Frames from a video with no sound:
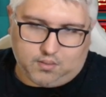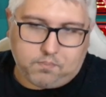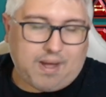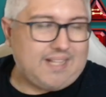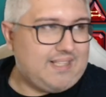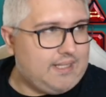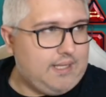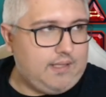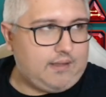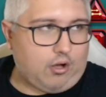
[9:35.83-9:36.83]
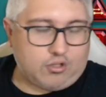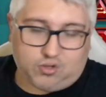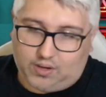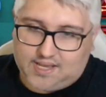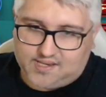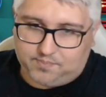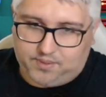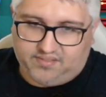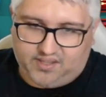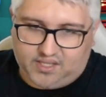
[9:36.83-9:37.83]
But it also has a
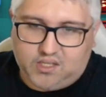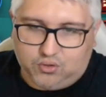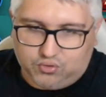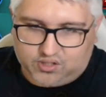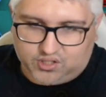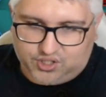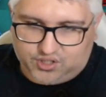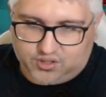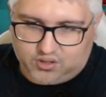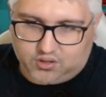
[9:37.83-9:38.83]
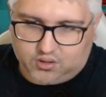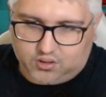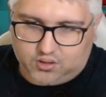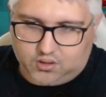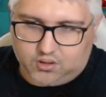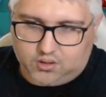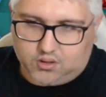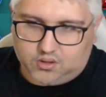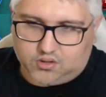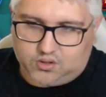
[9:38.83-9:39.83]
PvE usage.
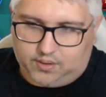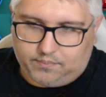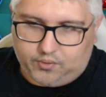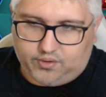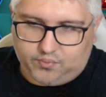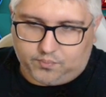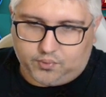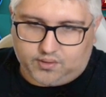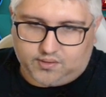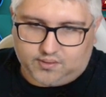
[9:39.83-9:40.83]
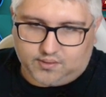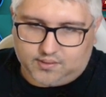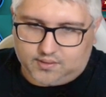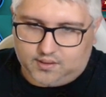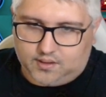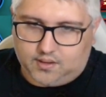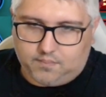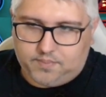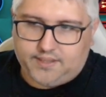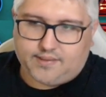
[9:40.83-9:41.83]
So I'm going to put it
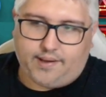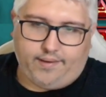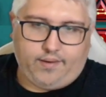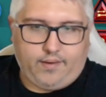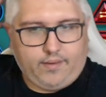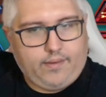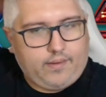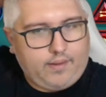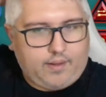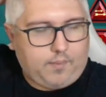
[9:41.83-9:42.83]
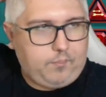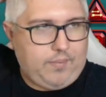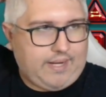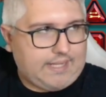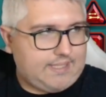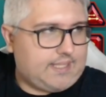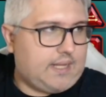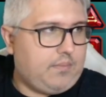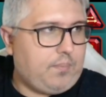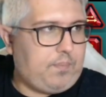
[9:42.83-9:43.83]
a bit higher, because it
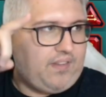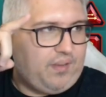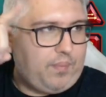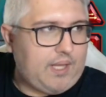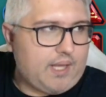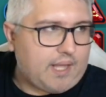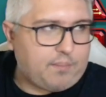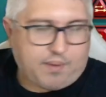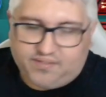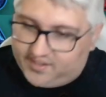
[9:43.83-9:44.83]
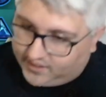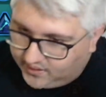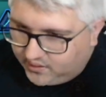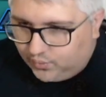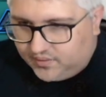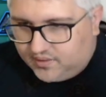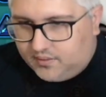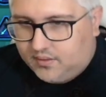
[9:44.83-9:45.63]
can be PvP and PvE used.